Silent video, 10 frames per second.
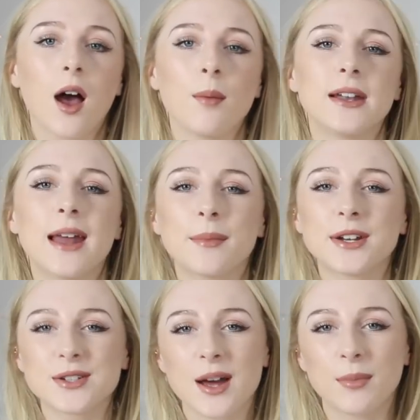Let me
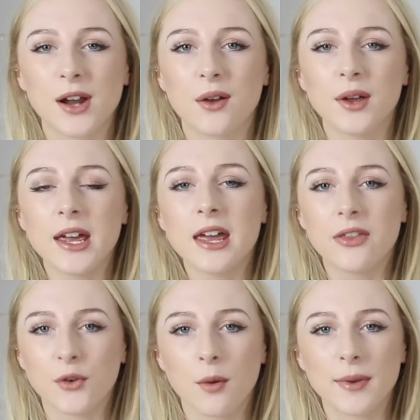know down below
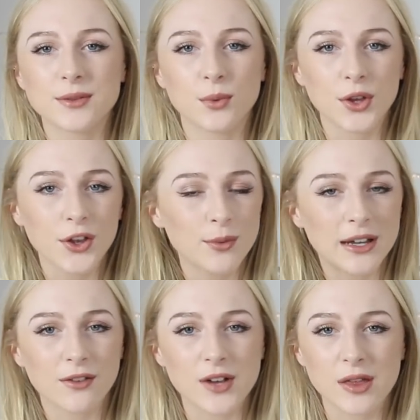in the comments what you've
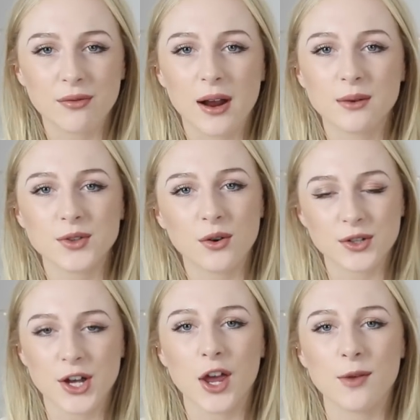been loving throughout
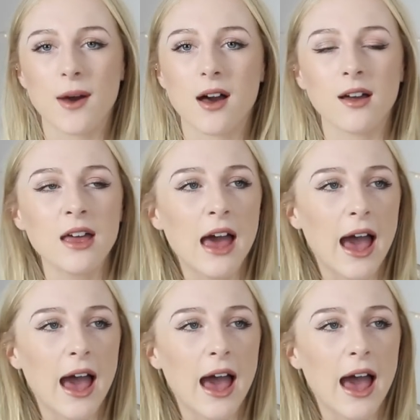October.